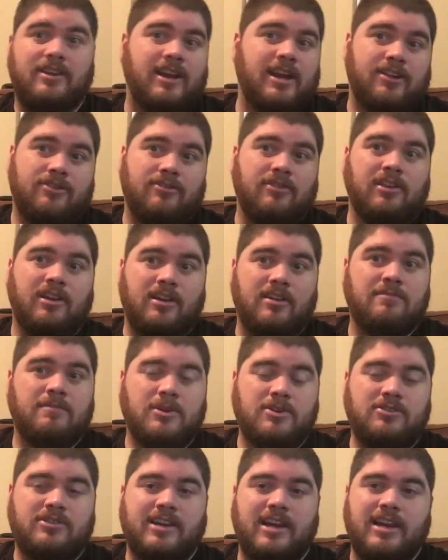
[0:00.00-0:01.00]
the natural log of
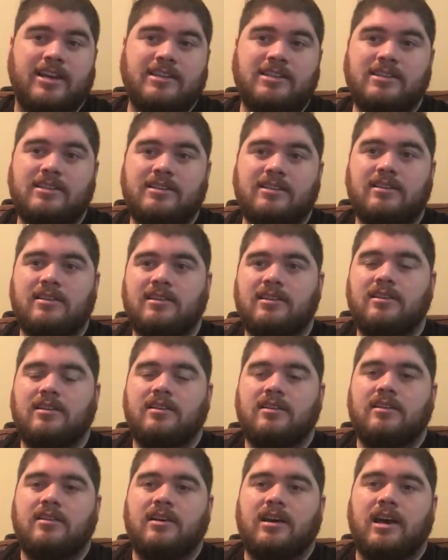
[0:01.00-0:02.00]
both sides.
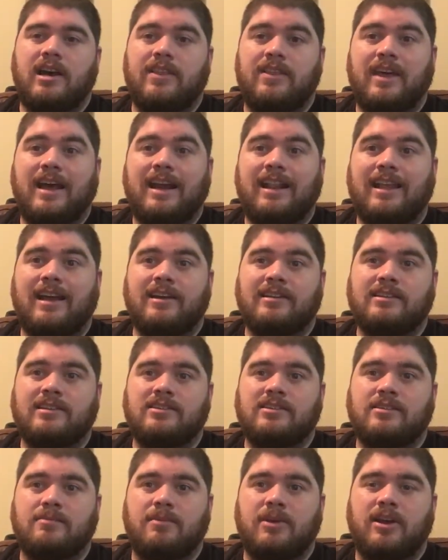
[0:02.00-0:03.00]
That allows
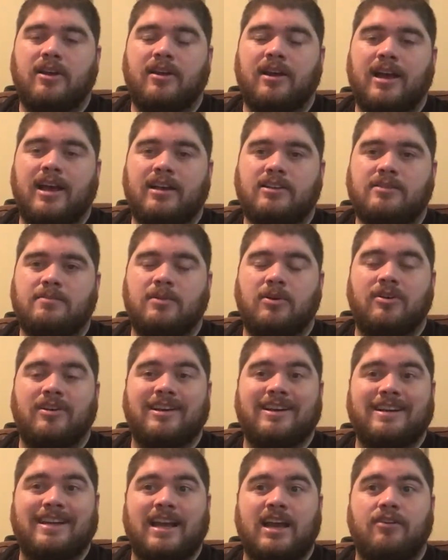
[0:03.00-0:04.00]
us to bring our
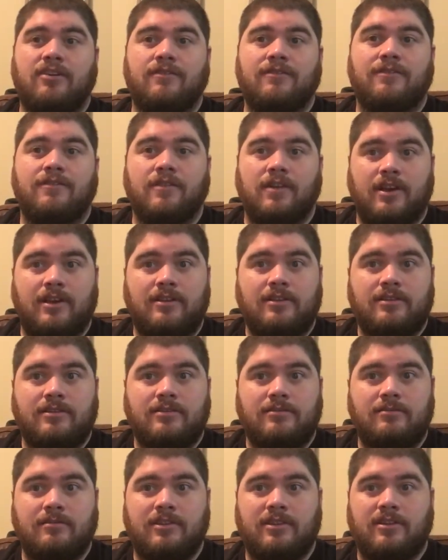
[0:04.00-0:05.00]
exponent down front
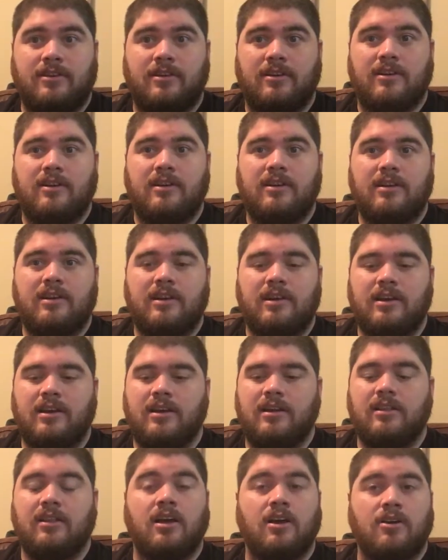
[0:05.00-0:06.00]
with our
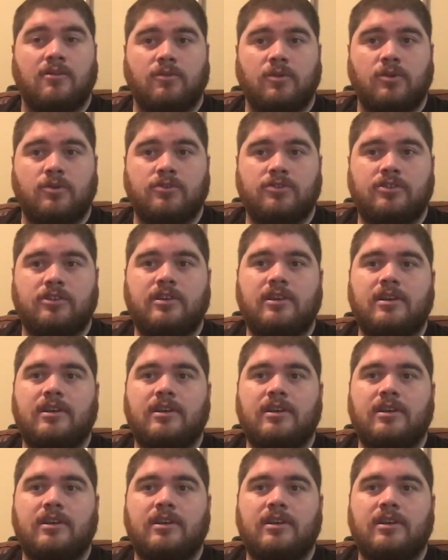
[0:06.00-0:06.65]
log rules.